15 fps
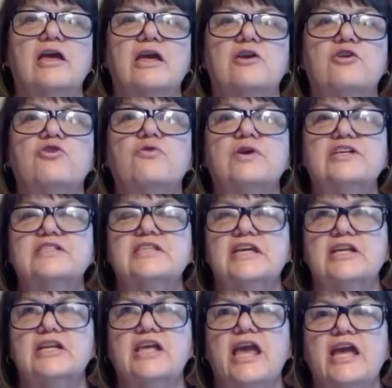increase the
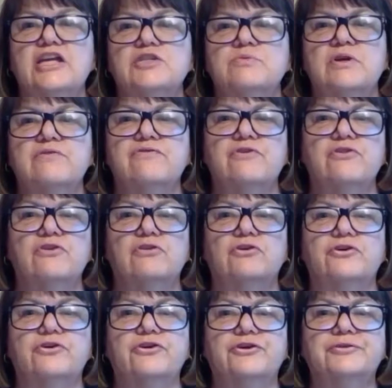engagement for the
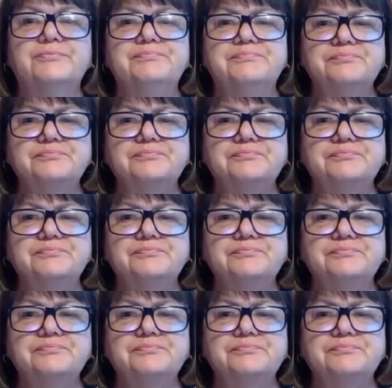learner.